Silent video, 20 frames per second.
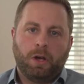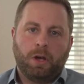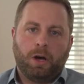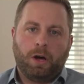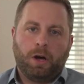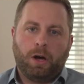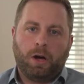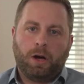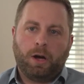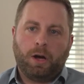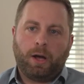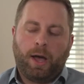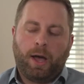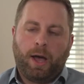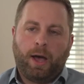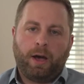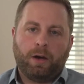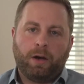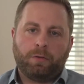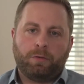
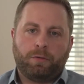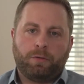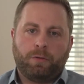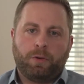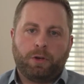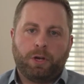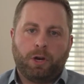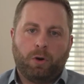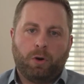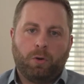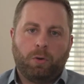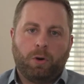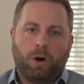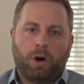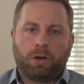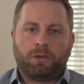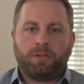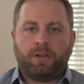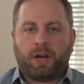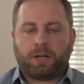have
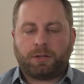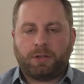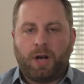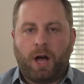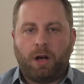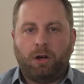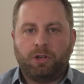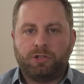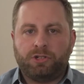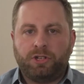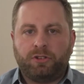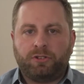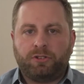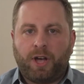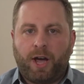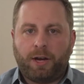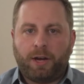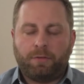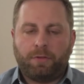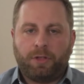our technology
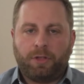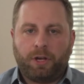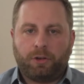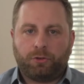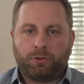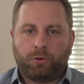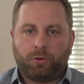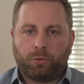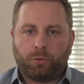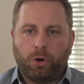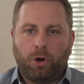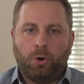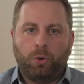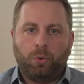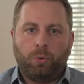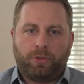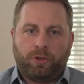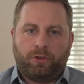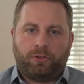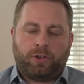side of things grow
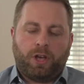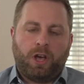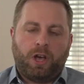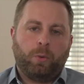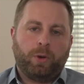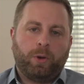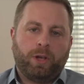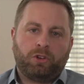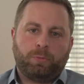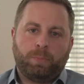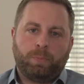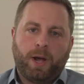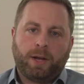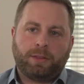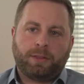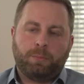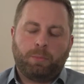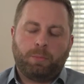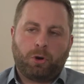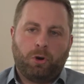with the scale we
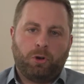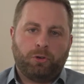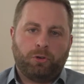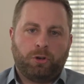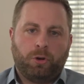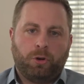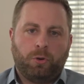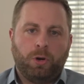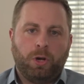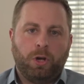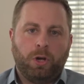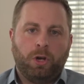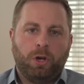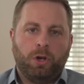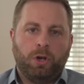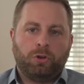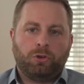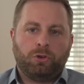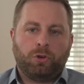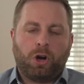expected, but also
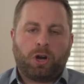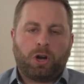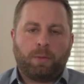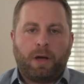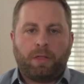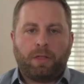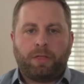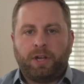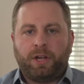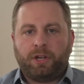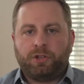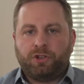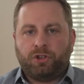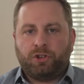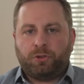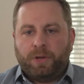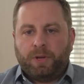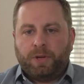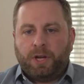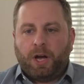talk about things
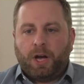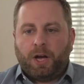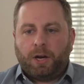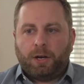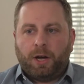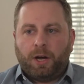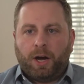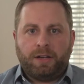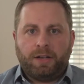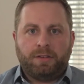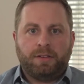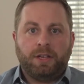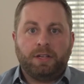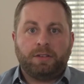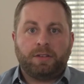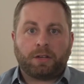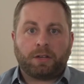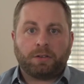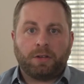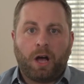just beyond
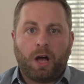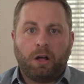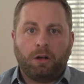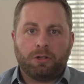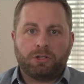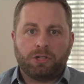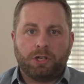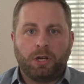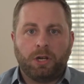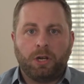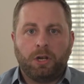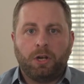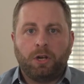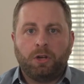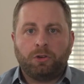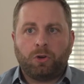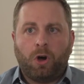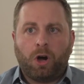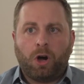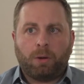IT technology,
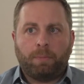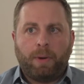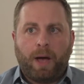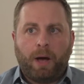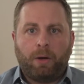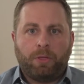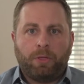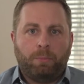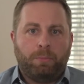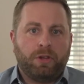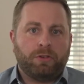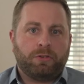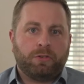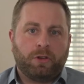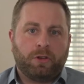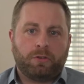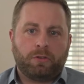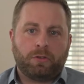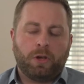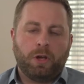talk about the
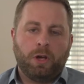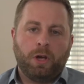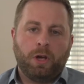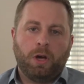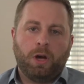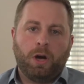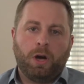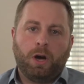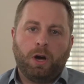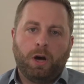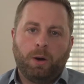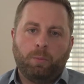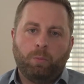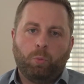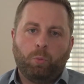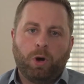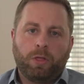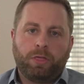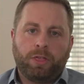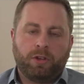business.
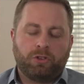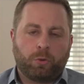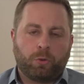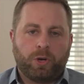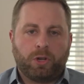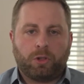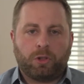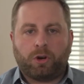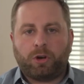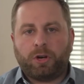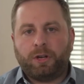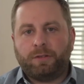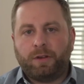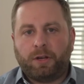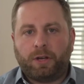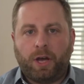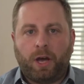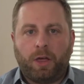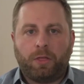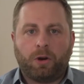What things are we learning
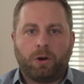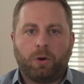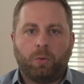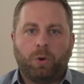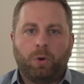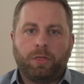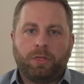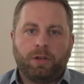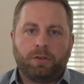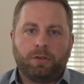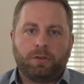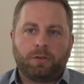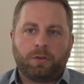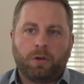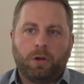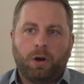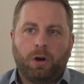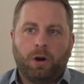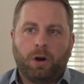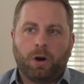together? What things
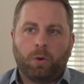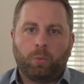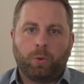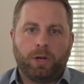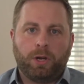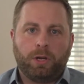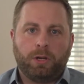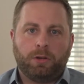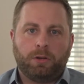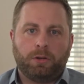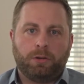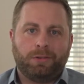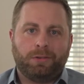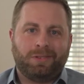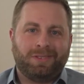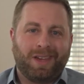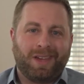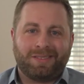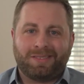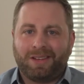are we
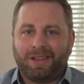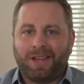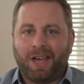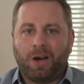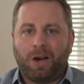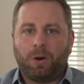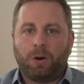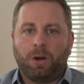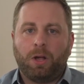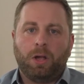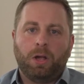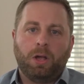testing out?